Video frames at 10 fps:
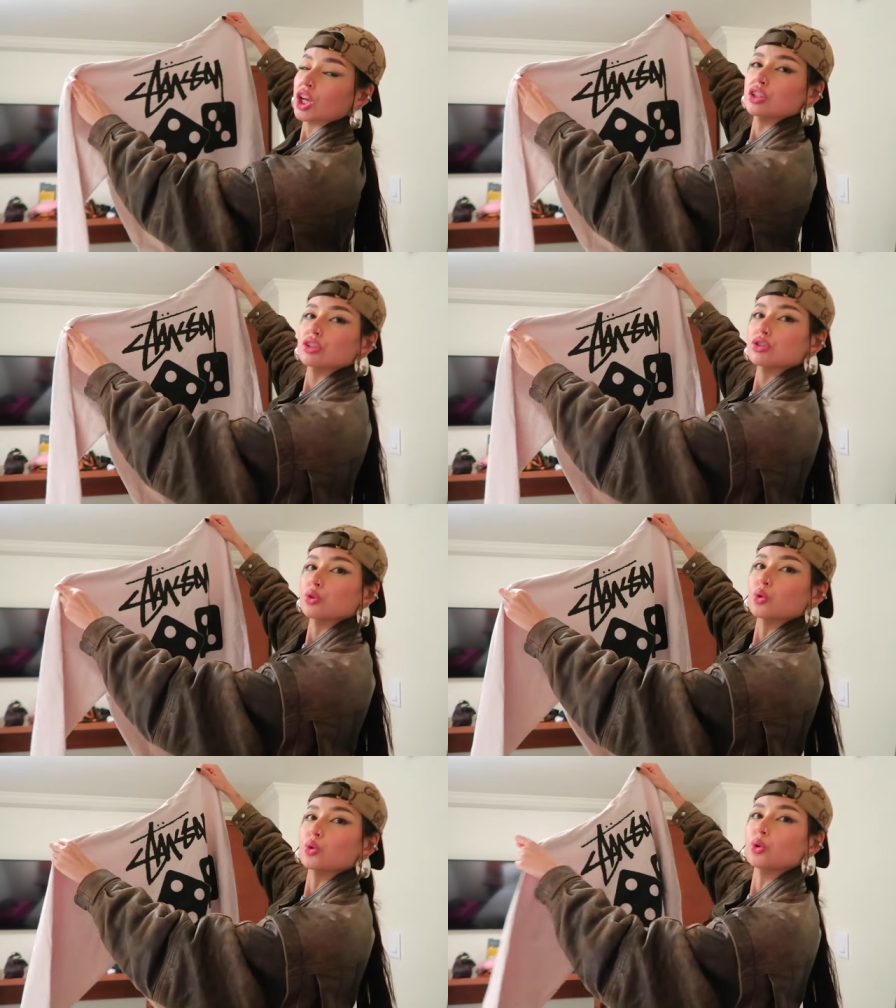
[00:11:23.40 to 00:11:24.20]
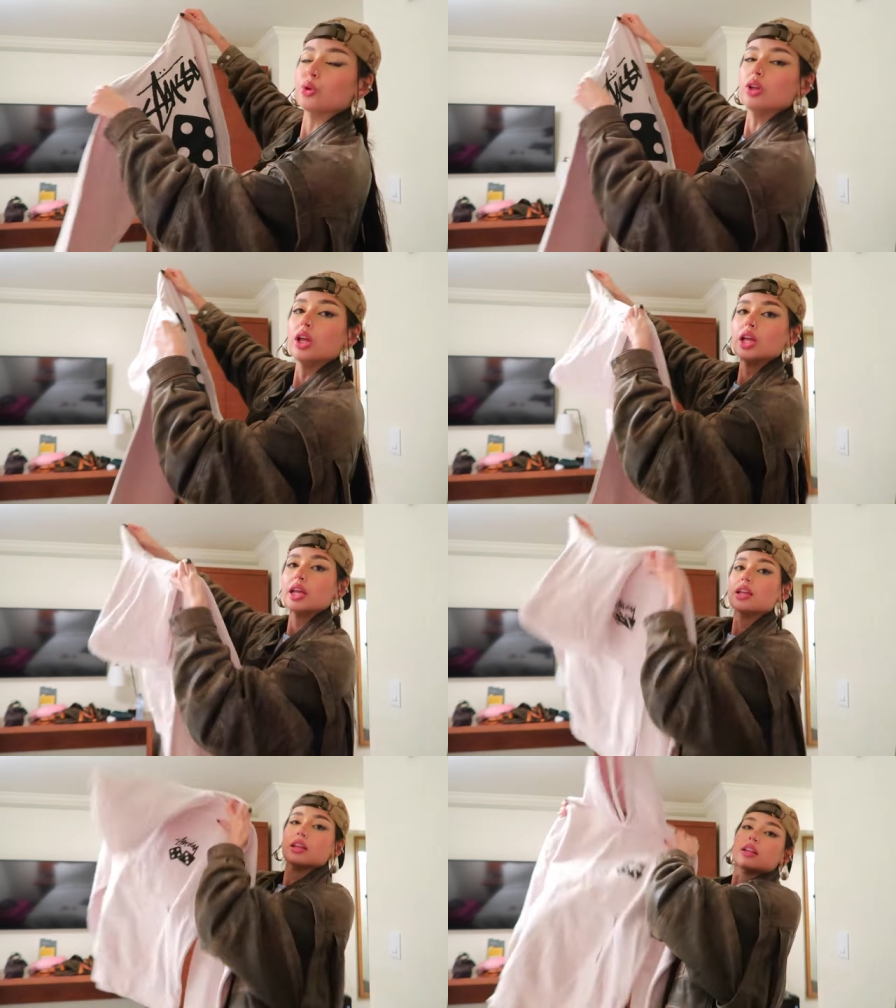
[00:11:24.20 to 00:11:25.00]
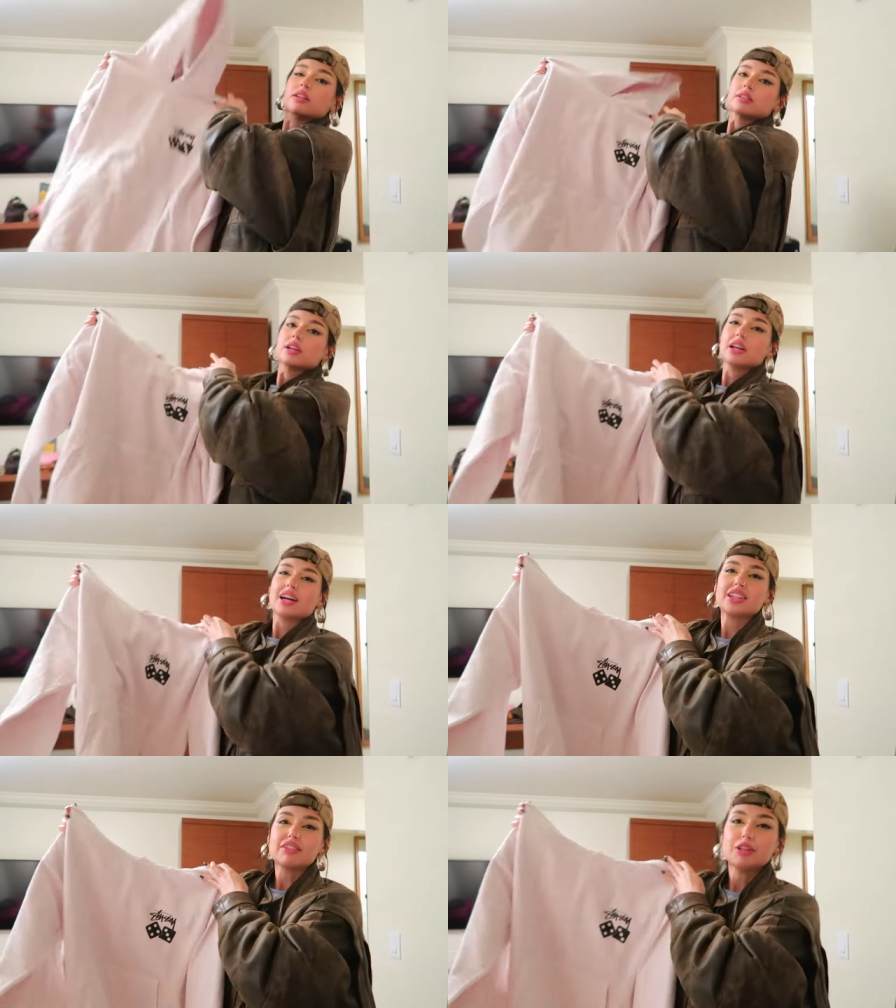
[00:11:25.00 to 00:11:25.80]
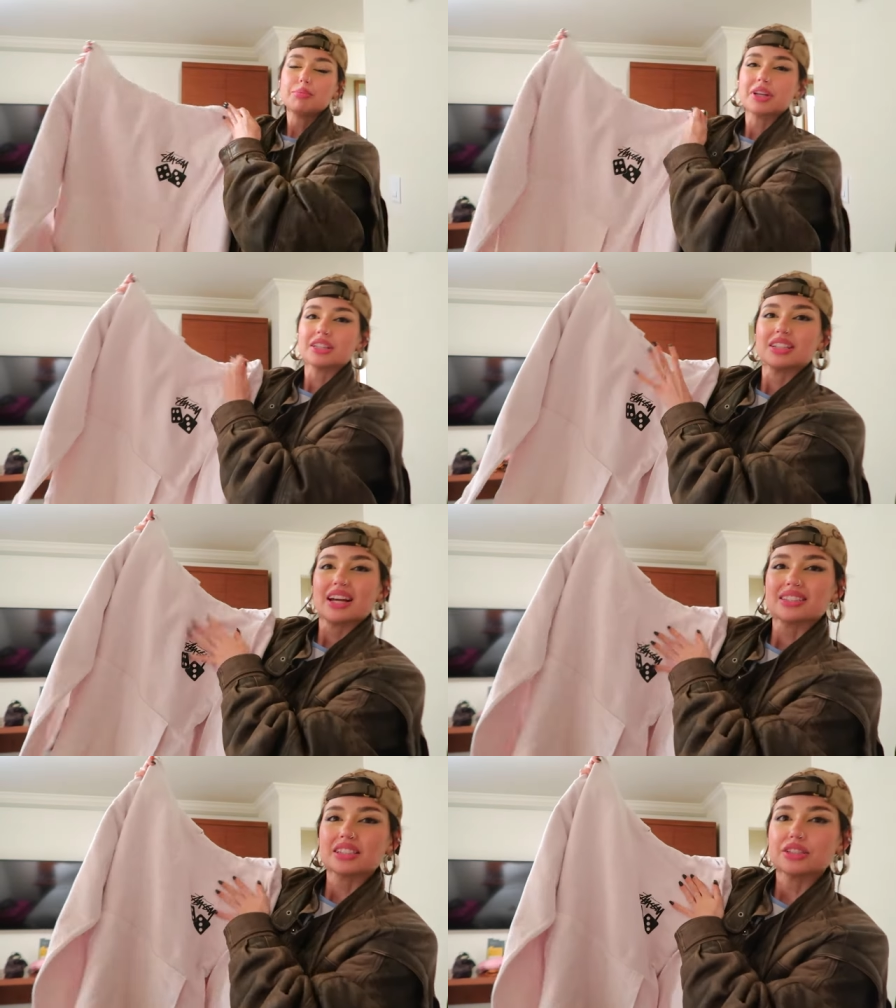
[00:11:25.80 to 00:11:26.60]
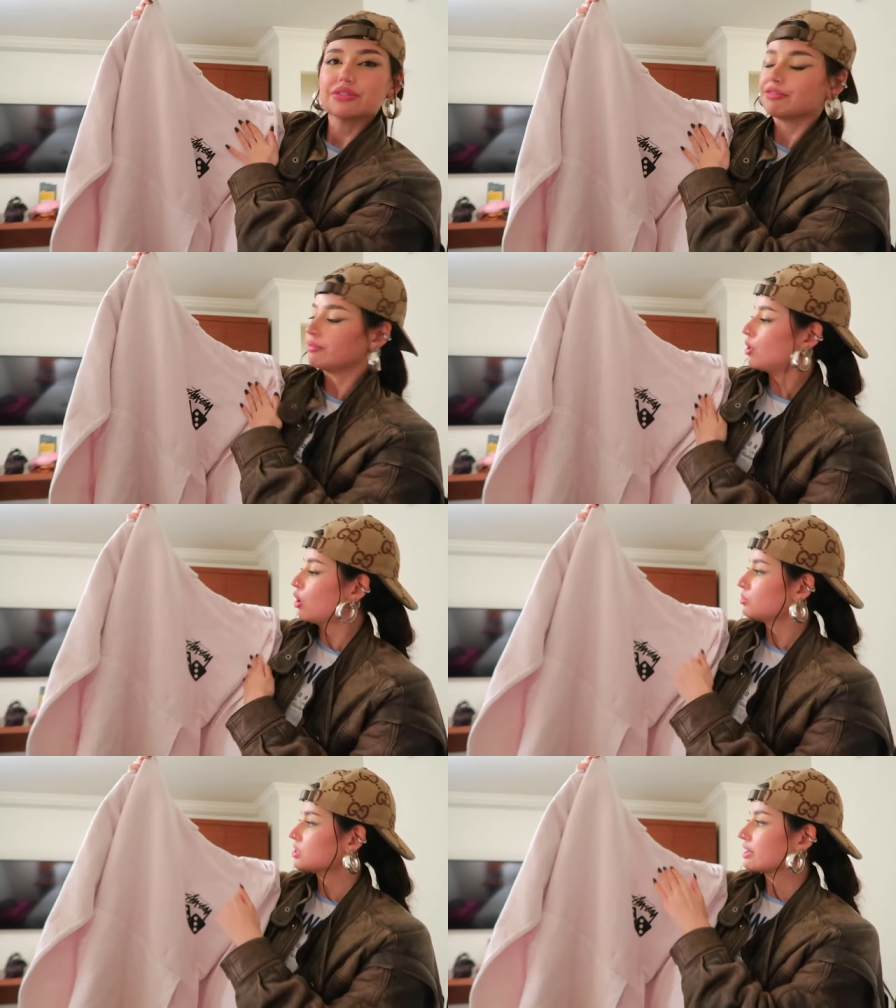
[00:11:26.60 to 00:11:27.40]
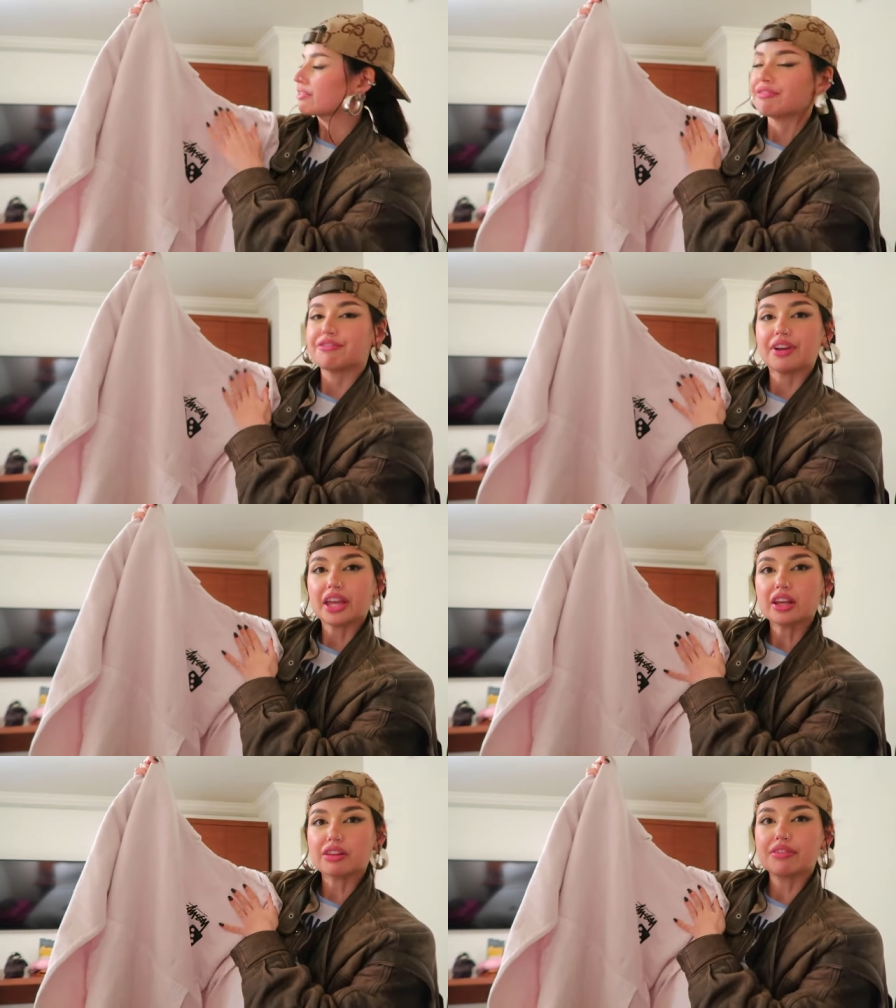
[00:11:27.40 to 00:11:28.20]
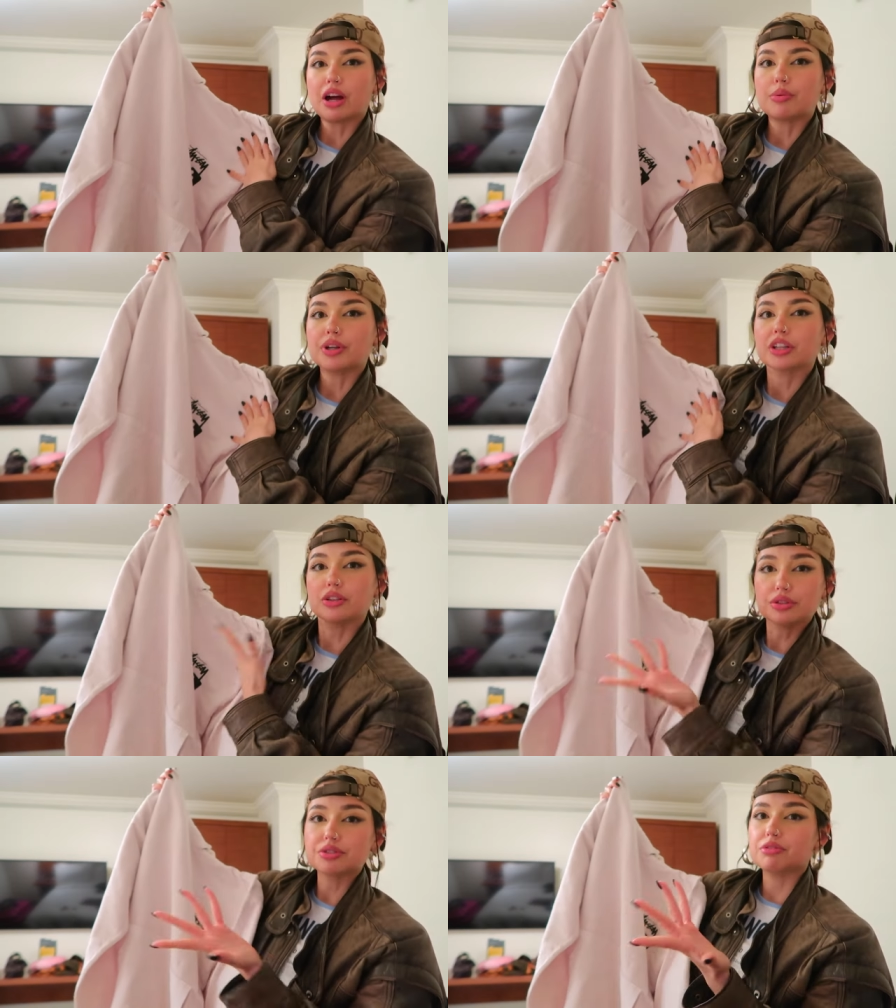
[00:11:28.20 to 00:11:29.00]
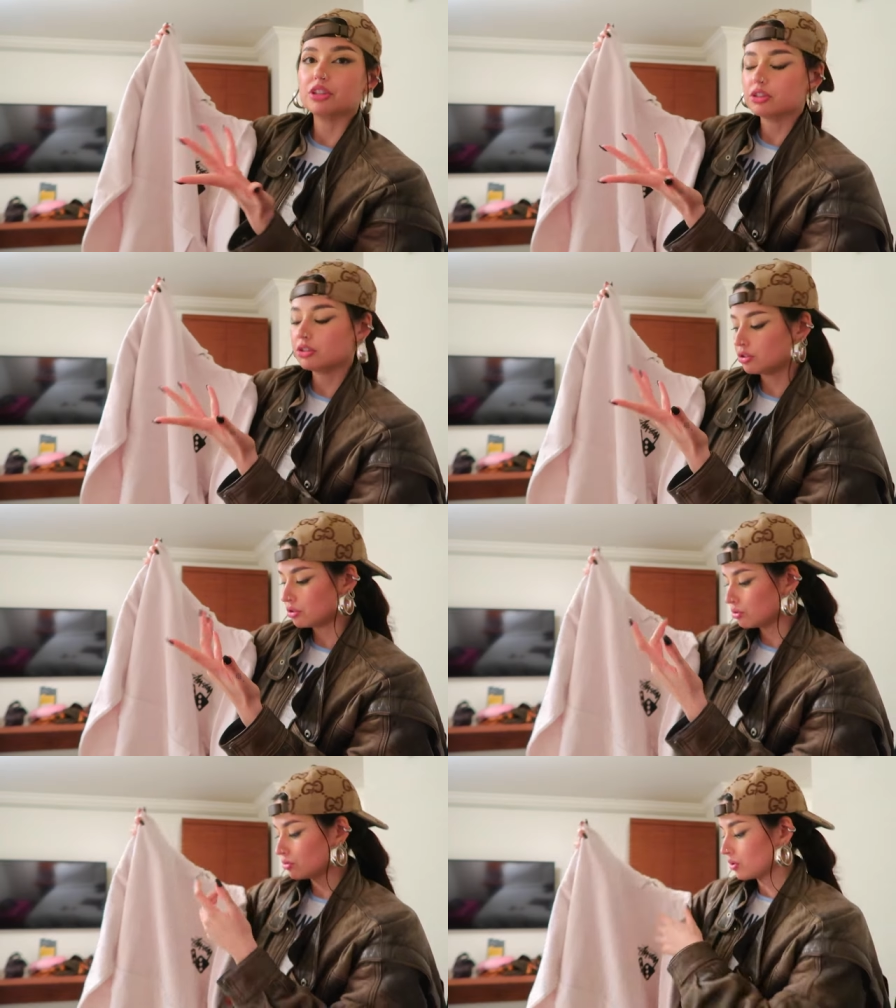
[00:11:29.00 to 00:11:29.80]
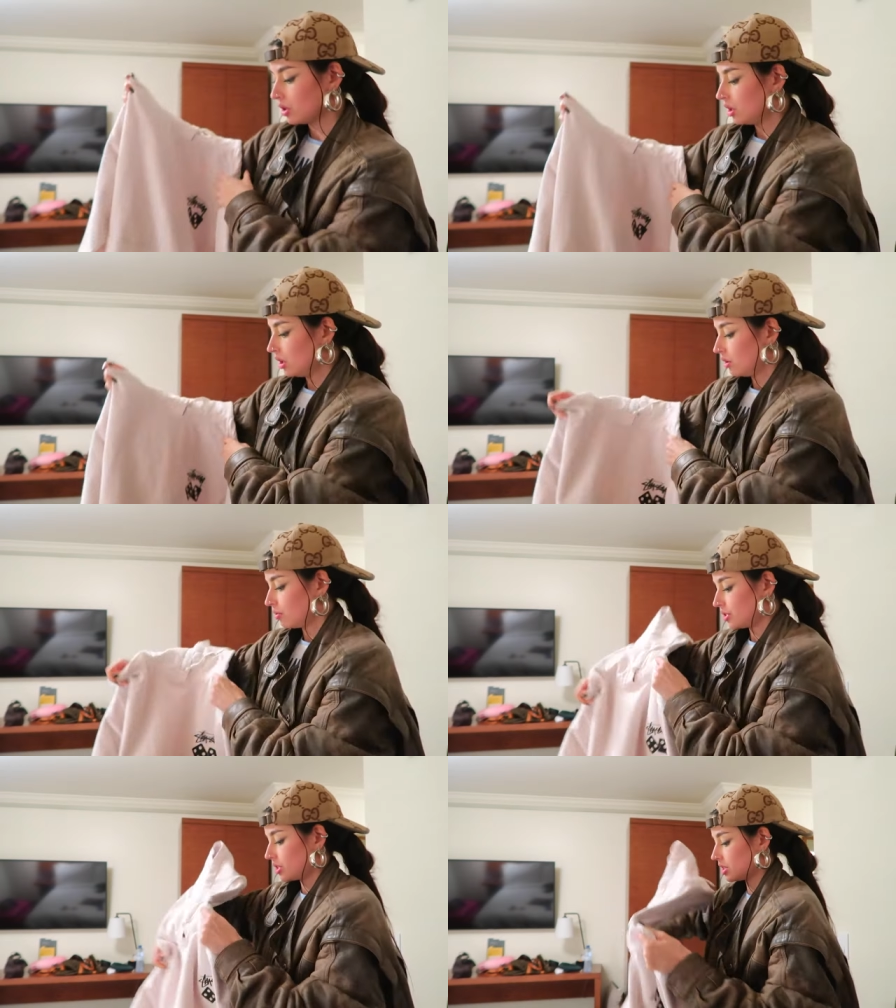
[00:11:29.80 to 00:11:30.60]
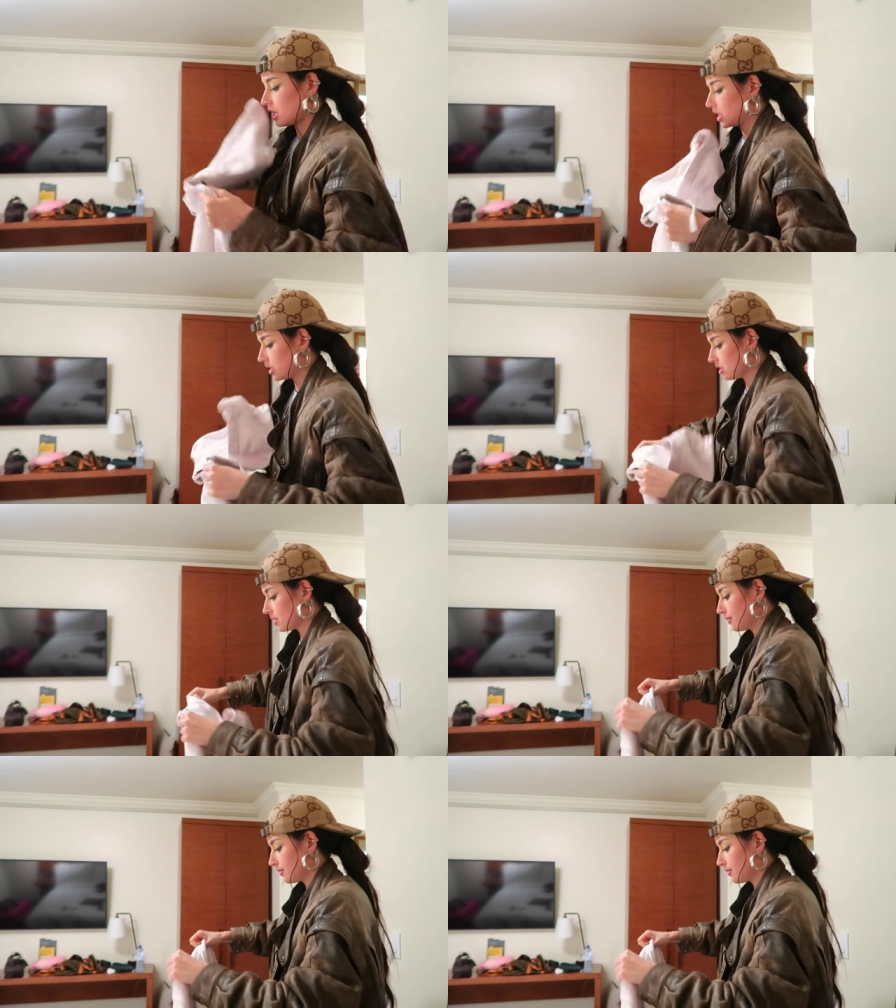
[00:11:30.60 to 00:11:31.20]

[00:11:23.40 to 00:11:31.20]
it's just so cool. And I love it because it has this almost like faded fabric, it looks vintage too, which is nice.